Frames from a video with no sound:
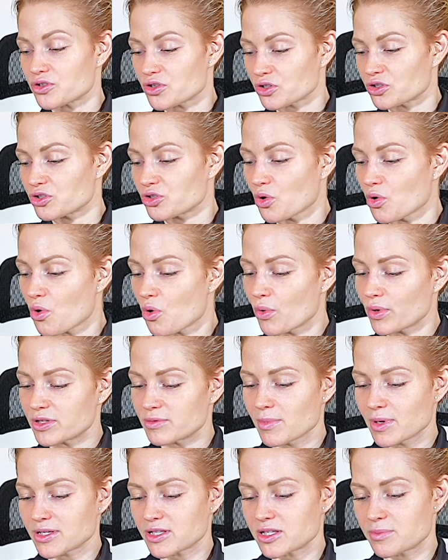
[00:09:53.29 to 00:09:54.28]
The soul always
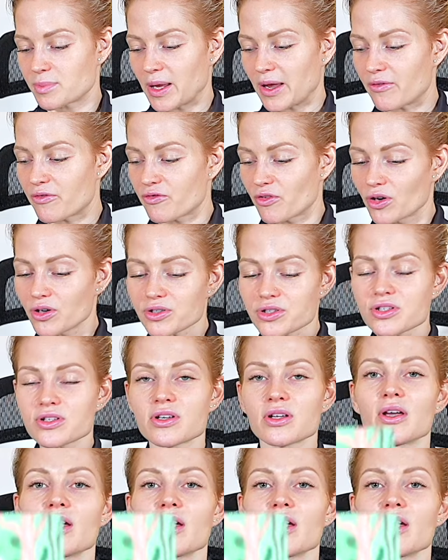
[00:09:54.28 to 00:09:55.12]
must speak first.